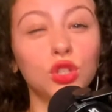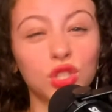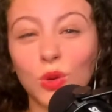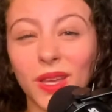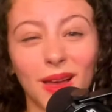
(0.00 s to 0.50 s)

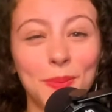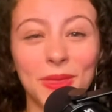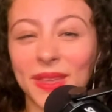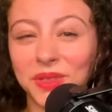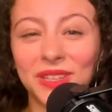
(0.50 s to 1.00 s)
showing up, and
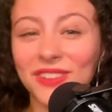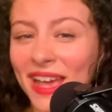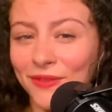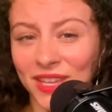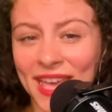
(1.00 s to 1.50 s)
they don't even
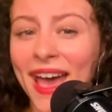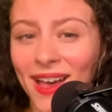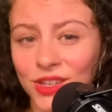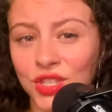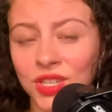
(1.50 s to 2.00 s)
have the
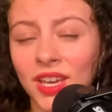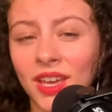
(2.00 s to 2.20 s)
cash.